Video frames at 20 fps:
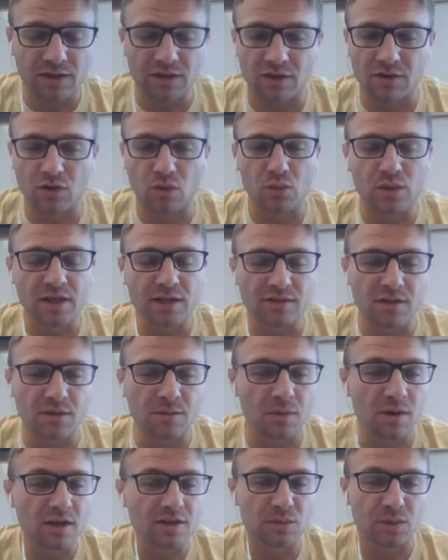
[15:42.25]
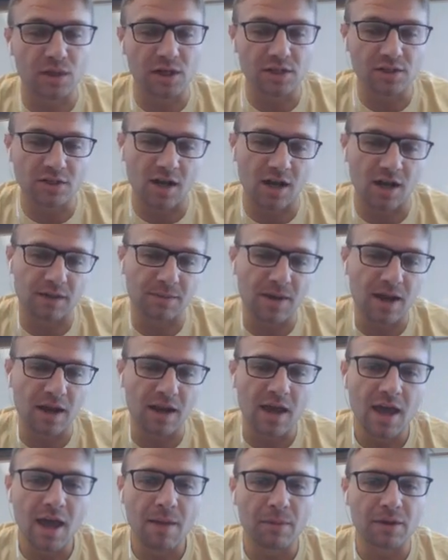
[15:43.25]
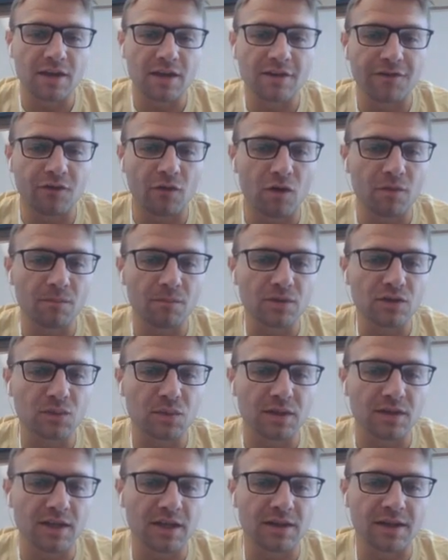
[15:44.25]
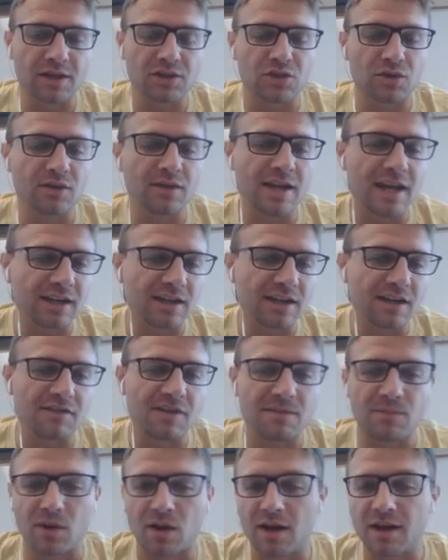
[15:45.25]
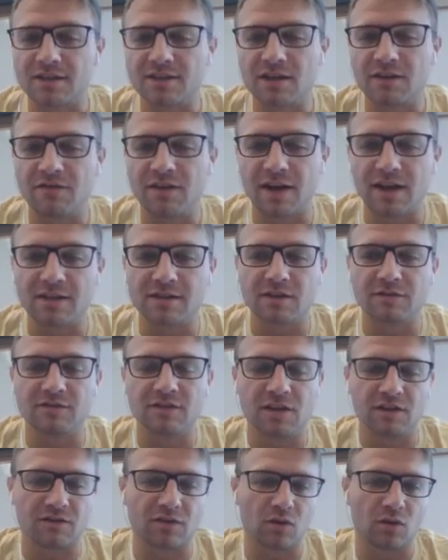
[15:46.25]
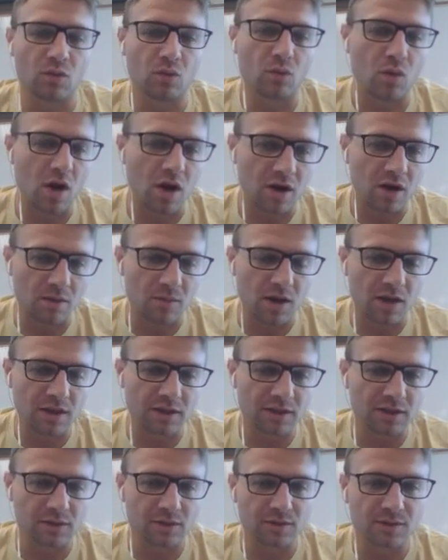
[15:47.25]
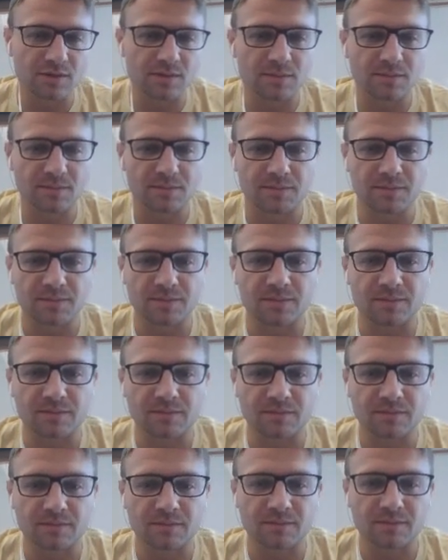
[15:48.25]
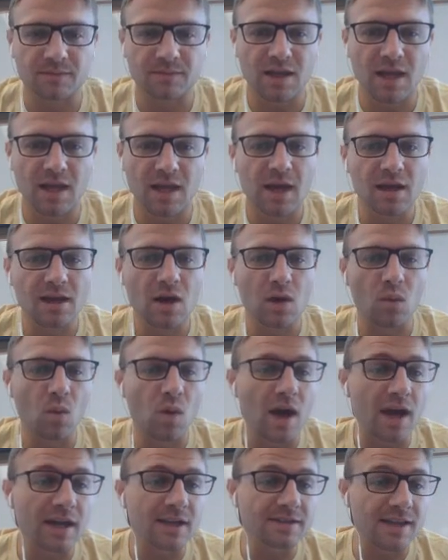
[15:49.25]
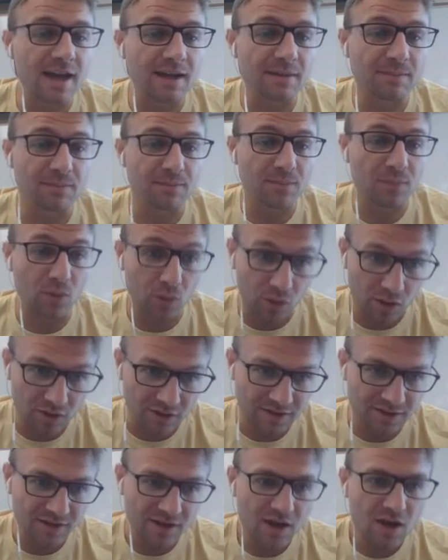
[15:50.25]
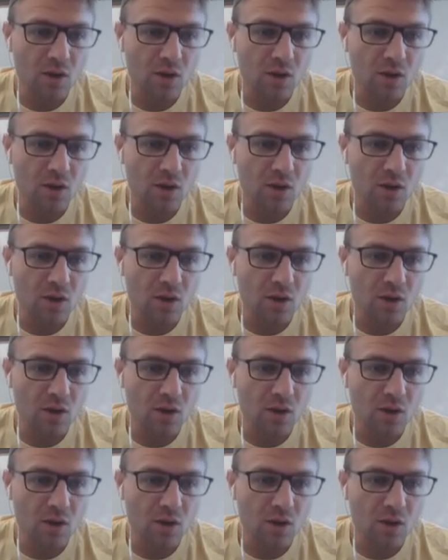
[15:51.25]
They're the weakest of the bonds that we're going to talk about, but they form between the electronegative and positive ends of different water molecules. Now, why is that important?